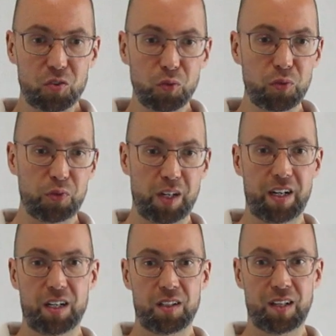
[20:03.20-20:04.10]
to
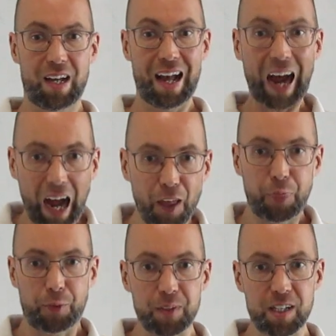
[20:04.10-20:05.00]
find a
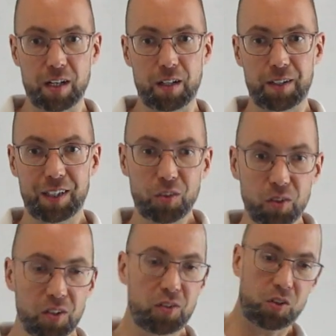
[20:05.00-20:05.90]
three coloring, to
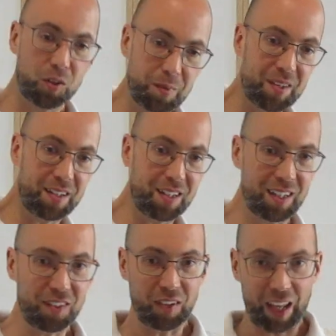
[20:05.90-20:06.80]
determine that it
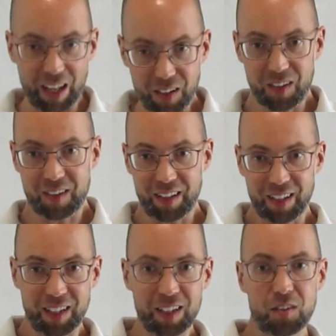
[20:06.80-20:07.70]

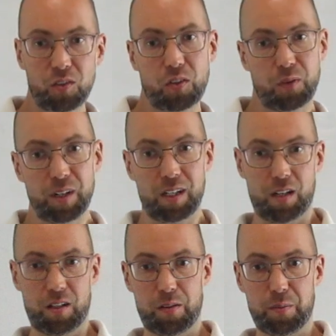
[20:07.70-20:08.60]
is three
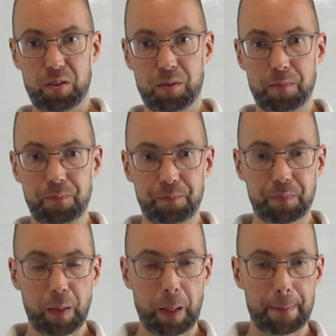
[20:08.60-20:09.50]
colorable,
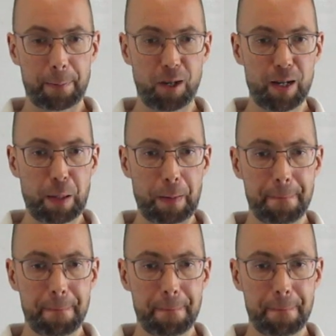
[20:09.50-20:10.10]
right?